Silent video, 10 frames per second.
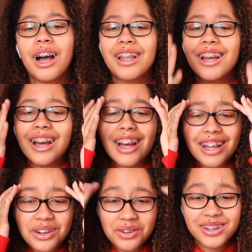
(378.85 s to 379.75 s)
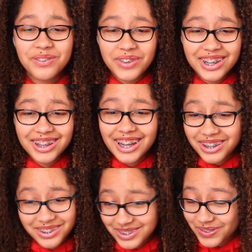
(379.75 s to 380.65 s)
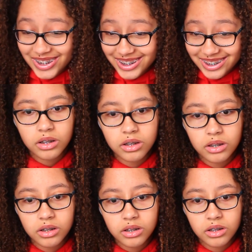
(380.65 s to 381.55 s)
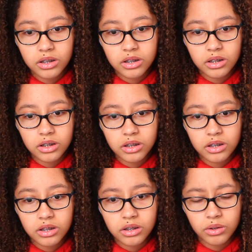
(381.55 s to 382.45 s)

I, I don't know what to feel. I don't know what to feel. Hang on. Is